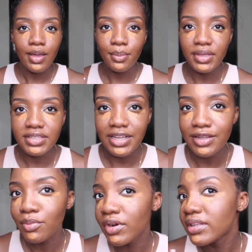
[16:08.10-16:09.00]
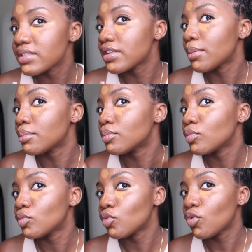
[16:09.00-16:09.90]
basically bring some
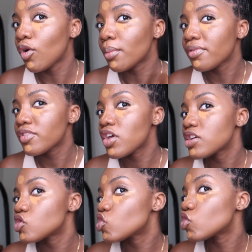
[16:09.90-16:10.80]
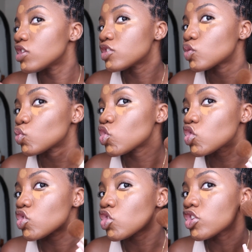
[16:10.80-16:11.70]
warmth. There's a little, just
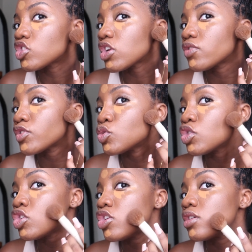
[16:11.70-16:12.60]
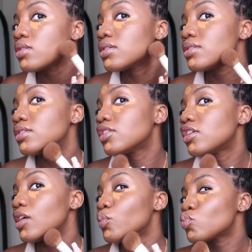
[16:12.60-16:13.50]
so you can see the difference between here and
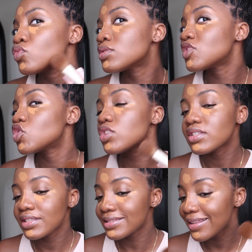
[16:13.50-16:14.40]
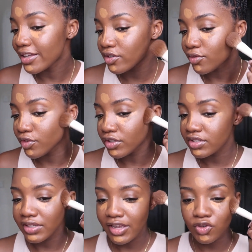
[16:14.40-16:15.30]
here. Just a slight
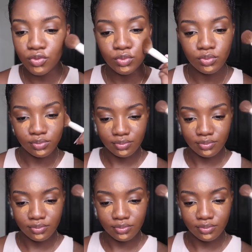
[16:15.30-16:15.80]
difference. I don't,